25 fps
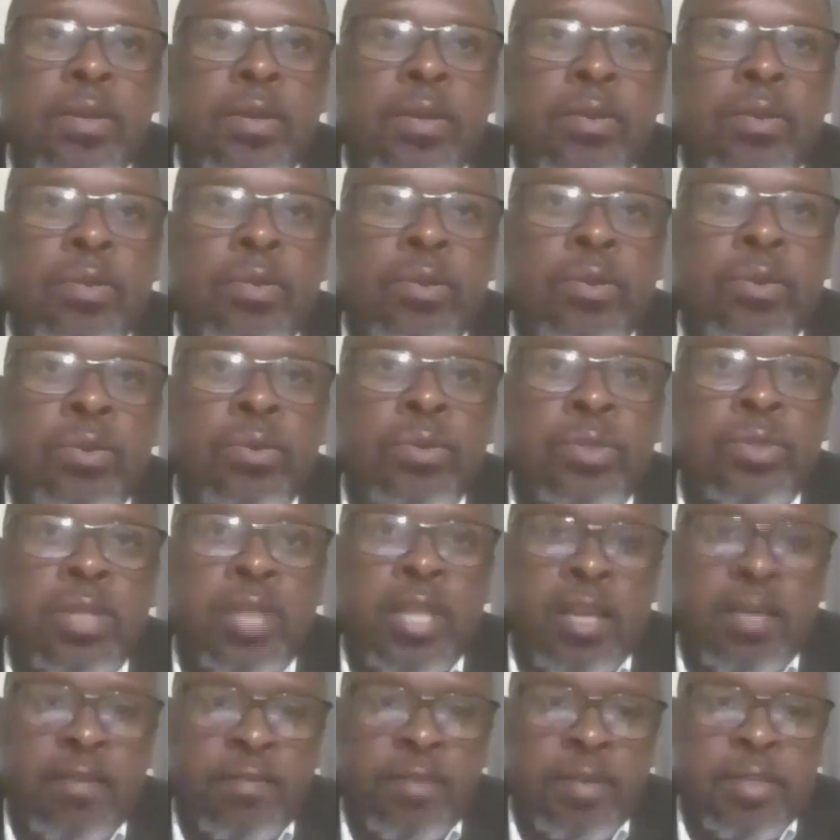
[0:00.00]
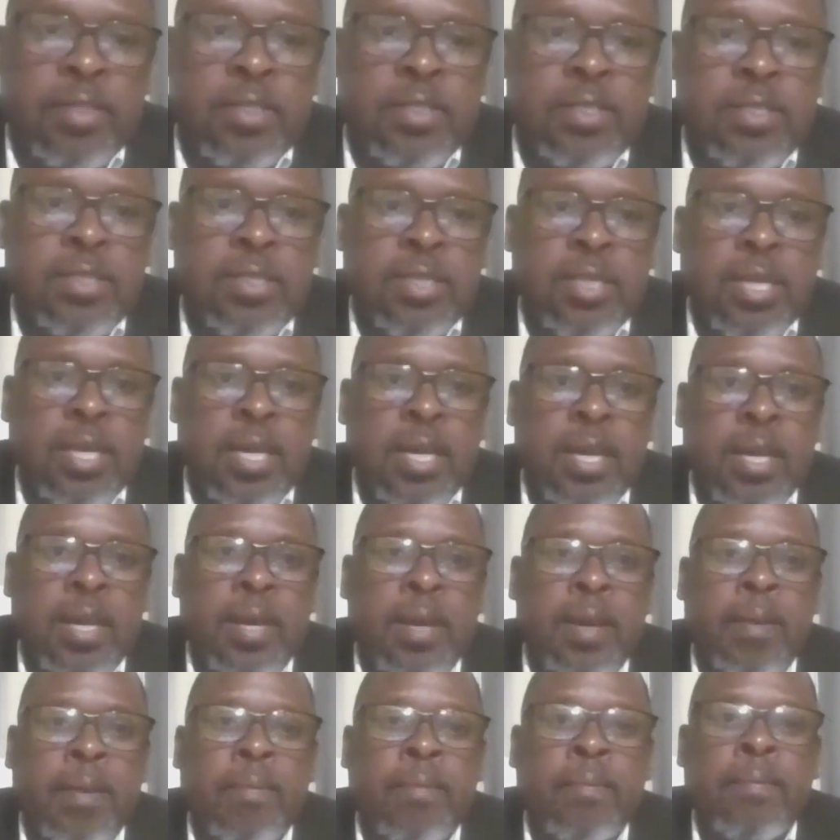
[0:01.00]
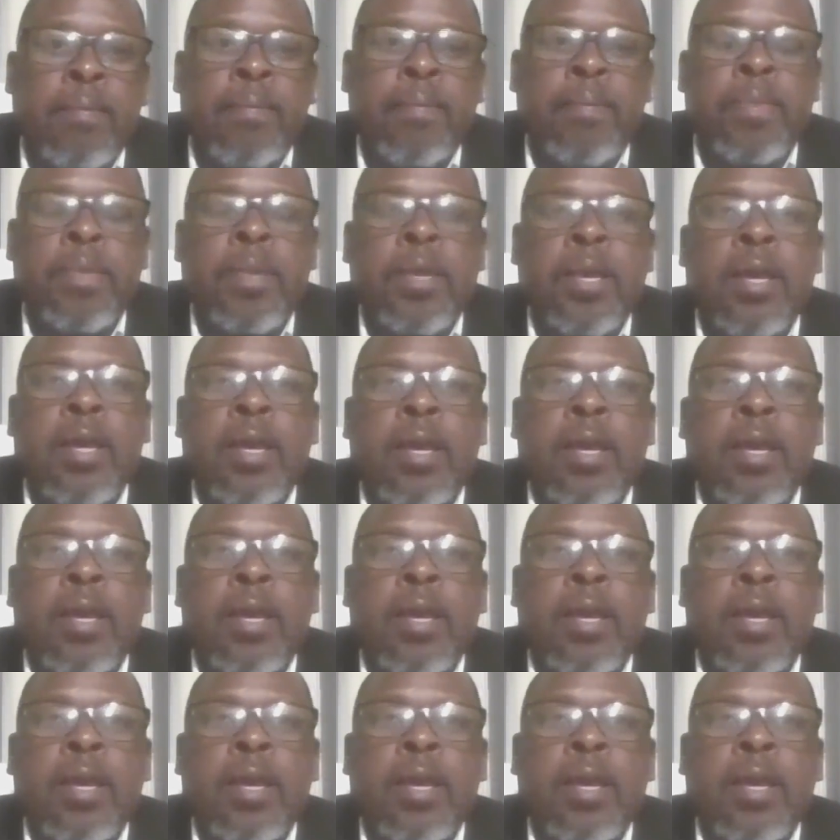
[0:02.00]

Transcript: you know, those levels. Um,